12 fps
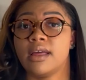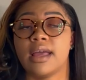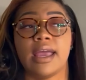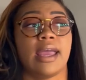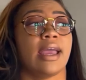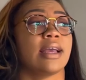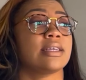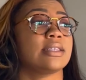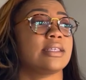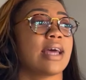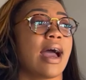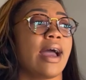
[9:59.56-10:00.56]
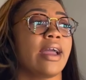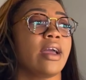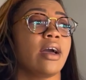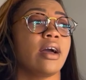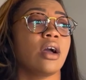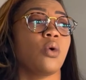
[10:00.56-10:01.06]
and I
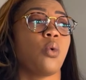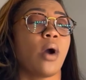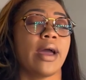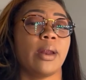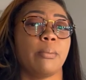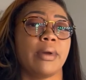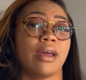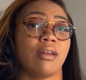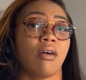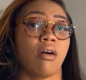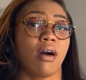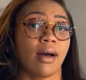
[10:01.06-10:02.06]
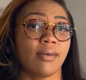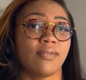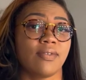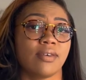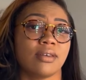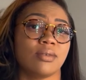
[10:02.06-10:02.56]
cut quite a bit off,
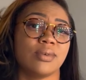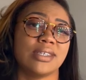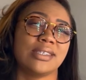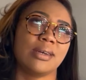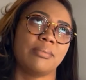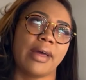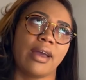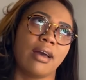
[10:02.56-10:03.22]
which I'm like,